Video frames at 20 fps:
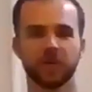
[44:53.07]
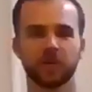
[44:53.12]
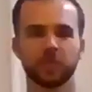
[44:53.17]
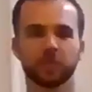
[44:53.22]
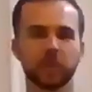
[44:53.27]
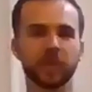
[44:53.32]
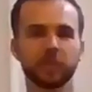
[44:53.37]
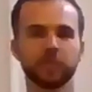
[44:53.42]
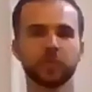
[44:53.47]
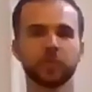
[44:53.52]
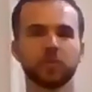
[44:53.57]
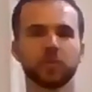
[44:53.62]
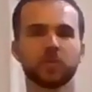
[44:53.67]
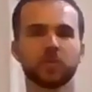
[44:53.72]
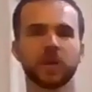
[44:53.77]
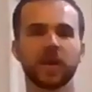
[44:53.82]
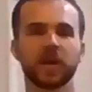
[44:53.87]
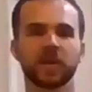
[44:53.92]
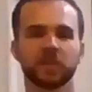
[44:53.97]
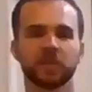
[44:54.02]
people
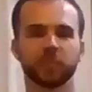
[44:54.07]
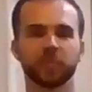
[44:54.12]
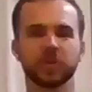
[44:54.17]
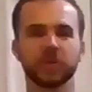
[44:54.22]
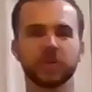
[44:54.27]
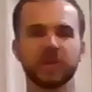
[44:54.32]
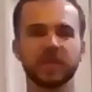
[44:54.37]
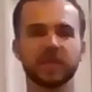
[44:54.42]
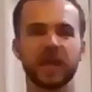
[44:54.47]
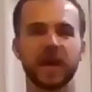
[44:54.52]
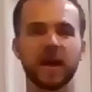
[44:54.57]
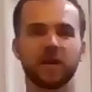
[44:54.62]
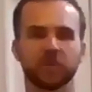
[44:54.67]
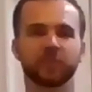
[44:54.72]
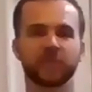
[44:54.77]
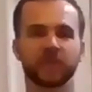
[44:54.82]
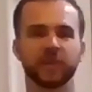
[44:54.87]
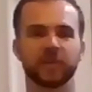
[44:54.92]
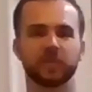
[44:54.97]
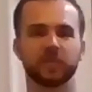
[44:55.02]
kind of bleed out
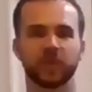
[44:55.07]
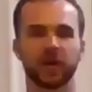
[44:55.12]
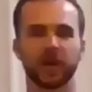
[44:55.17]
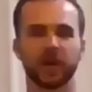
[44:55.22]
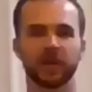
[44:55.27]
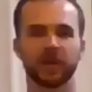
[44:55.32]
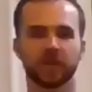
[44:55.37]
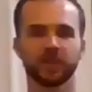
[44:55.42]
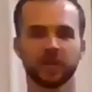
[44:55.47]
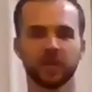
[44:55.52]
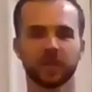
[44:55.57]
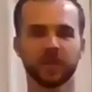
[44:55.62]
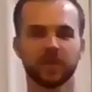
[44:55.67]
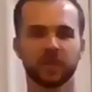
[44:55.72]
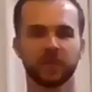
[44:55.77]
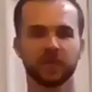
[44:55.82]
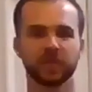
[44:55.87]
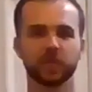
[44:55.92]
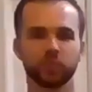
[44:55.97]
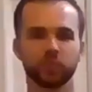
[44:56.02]
of it, right?
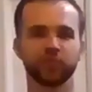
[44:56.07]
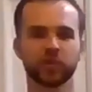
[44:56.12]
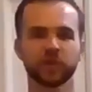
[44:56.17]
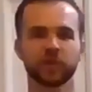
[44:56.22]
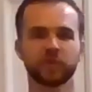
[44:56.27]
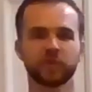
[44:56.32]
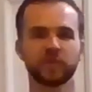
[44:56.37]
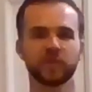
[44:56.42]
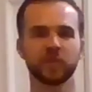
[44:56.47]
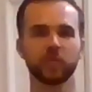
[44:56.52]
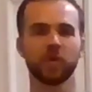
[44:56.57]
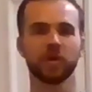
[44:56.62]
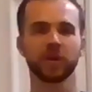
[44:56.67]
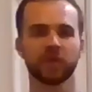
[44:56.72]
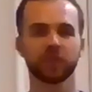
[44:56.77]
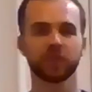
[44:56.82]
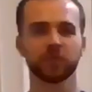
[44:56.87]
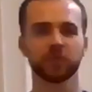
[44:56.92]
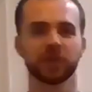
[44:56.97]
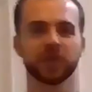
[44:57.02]
You just see 1
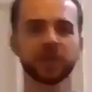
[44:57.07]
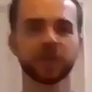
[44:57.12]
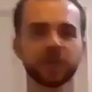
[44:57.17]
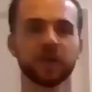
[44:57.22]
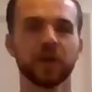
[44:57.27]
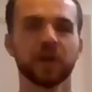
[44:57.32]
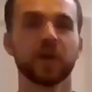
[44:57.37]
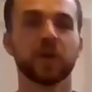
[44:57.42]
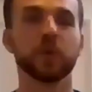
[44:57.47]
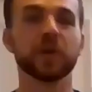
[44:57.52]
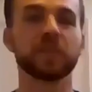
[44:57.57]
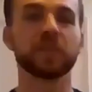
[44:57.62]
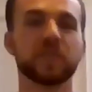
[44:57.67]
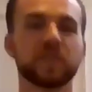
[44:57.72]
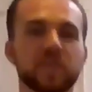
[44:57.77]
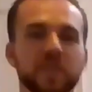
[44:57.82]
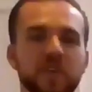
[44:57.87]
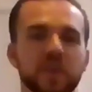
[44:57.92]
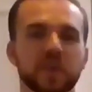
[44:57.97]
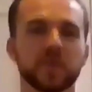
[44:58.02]
and 3. We
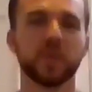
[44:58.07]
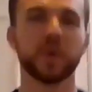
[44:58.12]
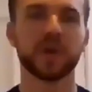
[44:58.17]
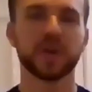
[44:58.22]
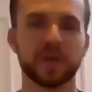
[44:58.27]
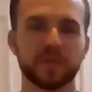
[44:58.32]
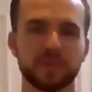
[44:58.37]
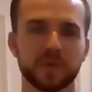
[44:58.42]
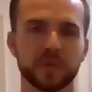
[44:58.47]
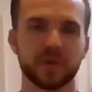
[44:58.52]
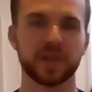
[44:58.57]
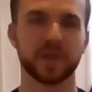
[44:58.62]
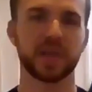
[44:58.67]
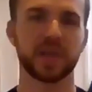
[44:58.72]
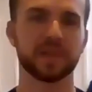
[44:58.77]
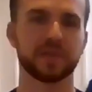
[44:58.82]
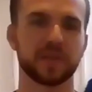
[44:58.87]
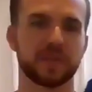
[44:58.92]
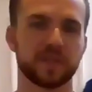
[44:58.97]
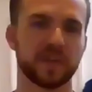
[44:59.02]
still want to
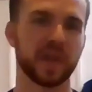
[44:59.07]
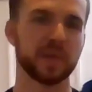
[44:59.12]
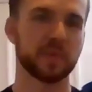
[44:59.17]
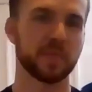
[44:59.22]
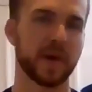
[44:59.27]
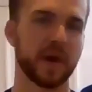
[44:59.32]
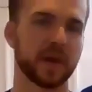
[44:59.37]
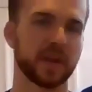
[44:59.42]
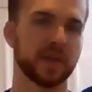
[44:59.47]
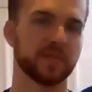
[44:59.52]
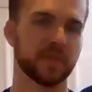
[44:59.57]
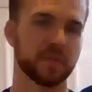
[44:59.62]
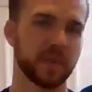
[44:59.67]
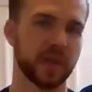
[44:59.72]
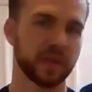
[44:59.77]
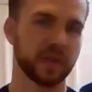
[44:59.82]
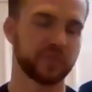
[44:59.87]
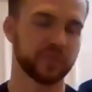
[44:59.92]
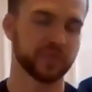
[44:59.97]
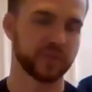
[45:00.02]
communicate the same amount of
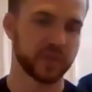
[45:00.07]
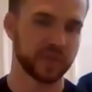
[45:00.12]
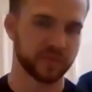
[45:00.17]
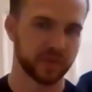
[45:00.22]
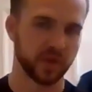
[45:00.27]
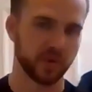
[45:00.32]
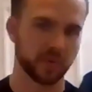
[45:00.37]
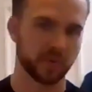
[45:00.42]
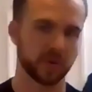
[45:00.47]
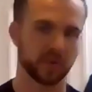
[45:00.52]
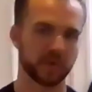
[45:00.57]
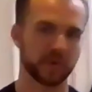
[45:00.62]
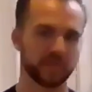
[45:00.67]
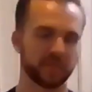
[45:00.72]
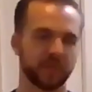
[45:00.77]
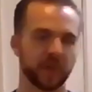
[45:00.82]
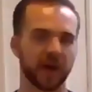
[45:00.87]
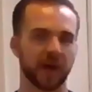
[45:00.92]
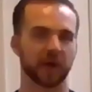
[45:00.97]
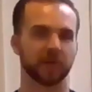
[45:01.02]
information, even though we're going
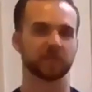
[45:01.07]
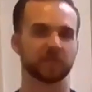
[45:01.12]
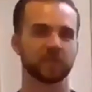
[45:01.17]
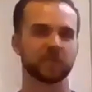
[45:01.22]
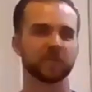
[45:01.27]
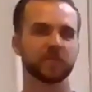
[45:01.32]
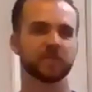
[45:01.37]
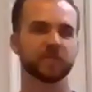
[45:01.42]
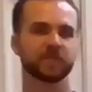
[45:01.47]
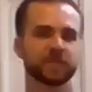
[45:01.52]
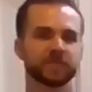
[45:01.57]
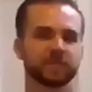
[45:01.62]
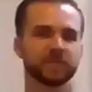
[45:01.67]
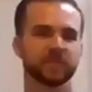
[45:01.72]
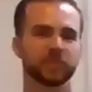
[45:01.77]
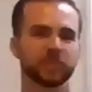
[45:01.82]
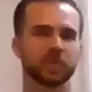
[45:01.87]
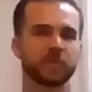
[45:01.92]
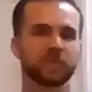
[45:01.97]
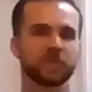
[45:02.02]
fast.
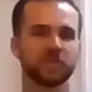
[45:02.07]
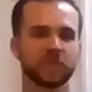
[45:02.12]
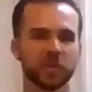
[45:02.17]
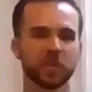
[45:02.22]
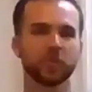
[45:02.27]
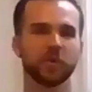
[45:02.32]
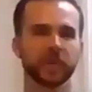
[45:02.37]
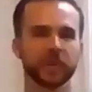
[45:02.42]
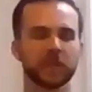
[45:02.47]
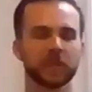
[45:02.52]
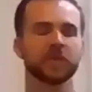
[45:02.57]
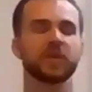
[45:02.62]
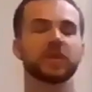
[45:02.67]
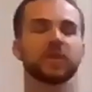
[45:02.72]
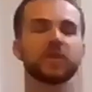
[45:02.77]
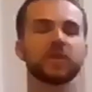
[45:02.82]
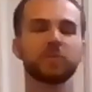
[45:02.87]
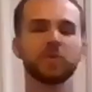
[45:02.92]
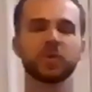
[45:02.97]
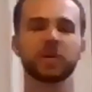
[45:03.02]
We still want to
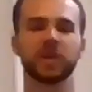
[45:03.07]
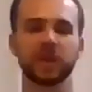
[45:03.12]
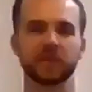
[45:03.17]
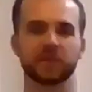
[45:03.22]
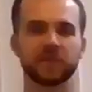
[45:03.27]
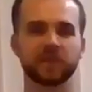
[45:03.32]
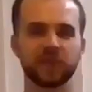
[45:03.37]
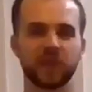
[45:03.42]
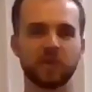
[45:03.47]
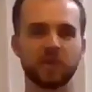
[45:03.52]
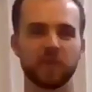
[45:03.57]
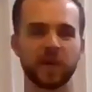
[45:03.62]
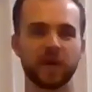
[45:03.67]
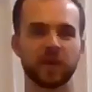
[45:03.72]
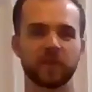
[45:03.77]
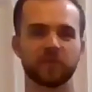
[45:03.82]
communicate the same amount of